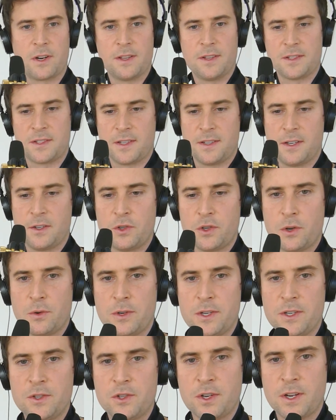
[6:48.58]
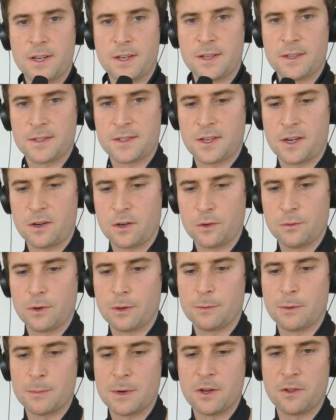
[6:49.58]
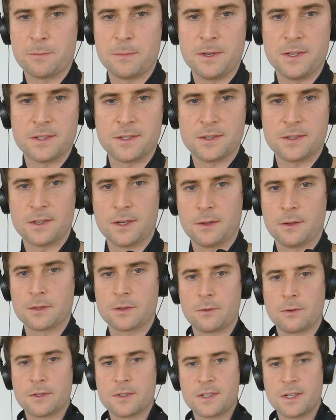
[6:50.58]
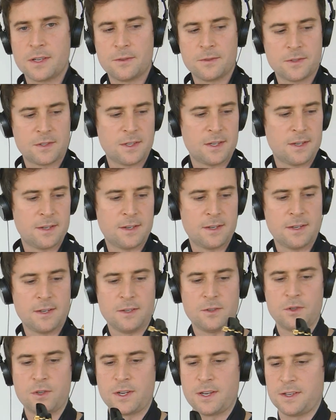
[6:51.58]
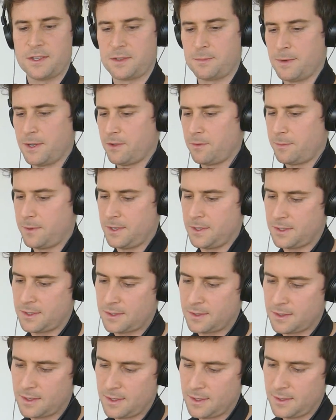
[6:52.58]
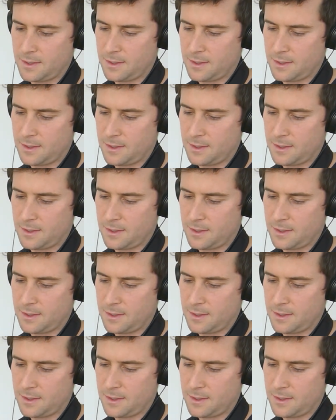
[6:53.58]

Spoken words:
this on a Jody Jazz hard rubber mouthpiece and see how this horn sounds on a jazz mouthpiece.